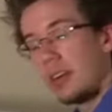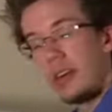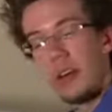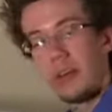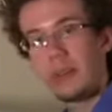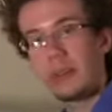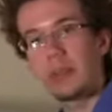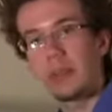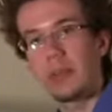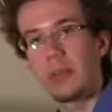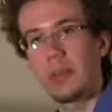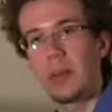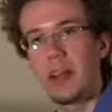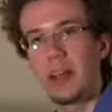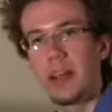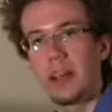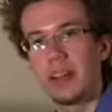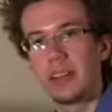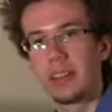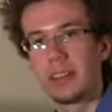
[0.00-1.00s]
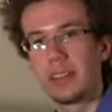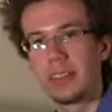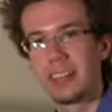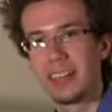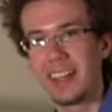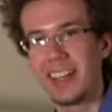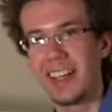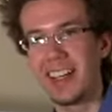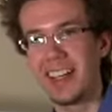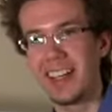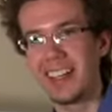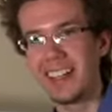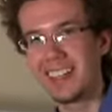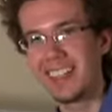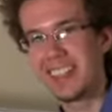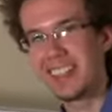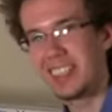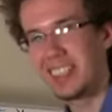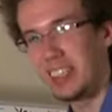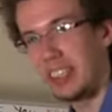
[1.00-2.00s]
notes are where. Okay?
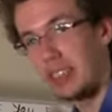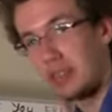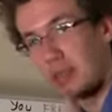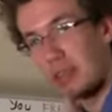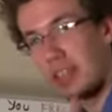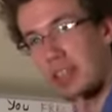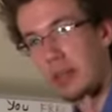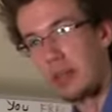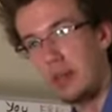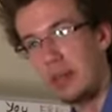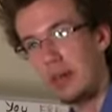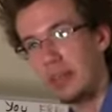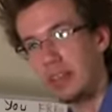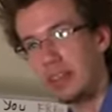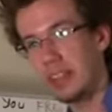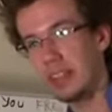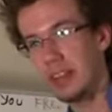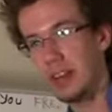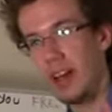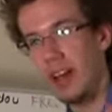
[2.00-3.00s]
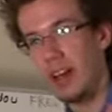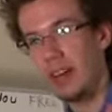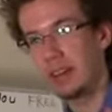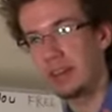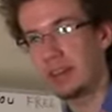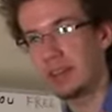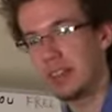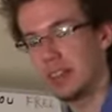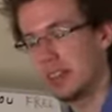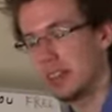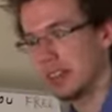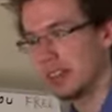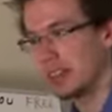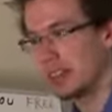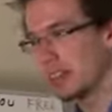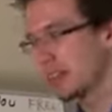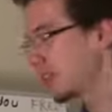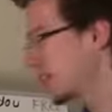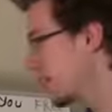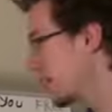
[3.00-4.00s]
So it's really important that you have a
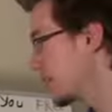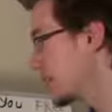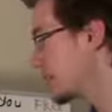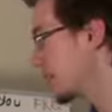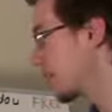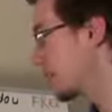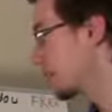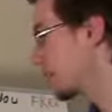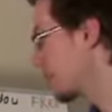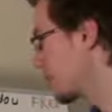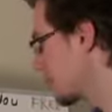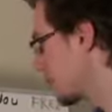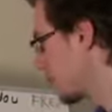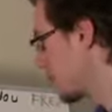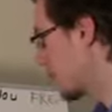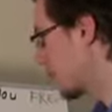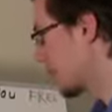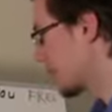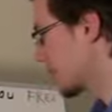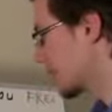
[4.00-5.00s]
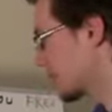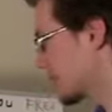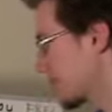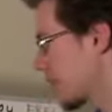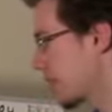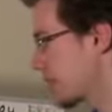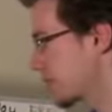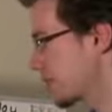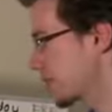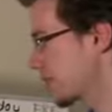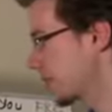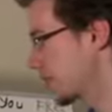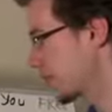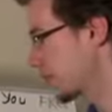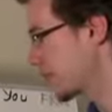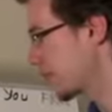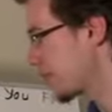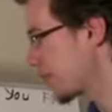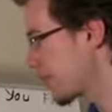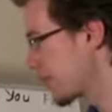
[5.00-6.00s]
good concept of what these clefs do.
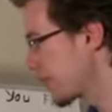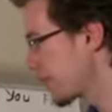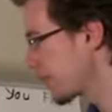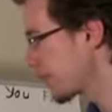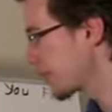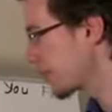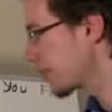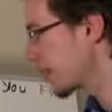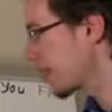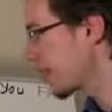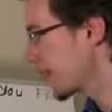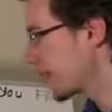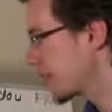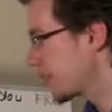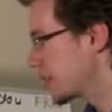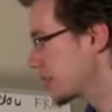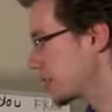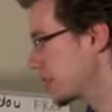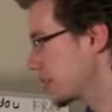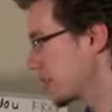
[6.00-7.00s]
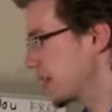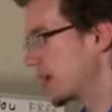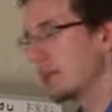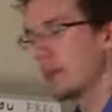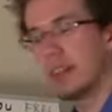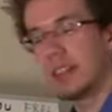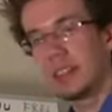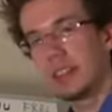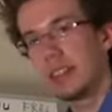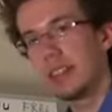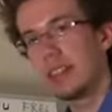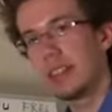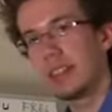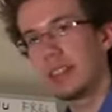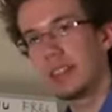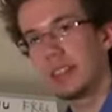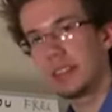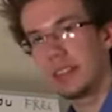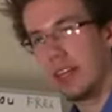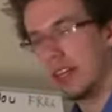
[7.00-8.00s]
So they basically
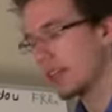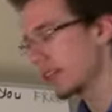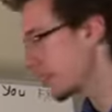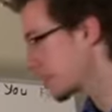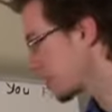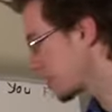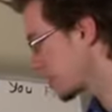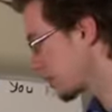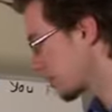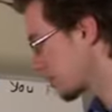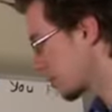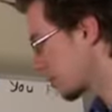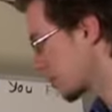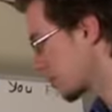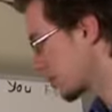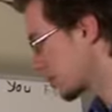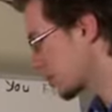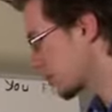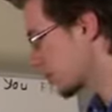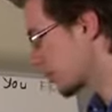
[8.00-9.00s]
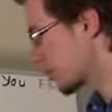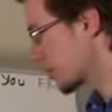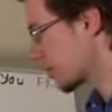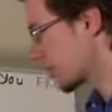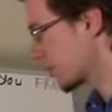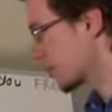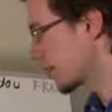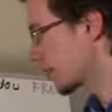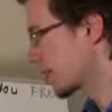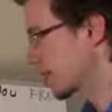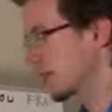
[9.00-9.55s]
set the rules for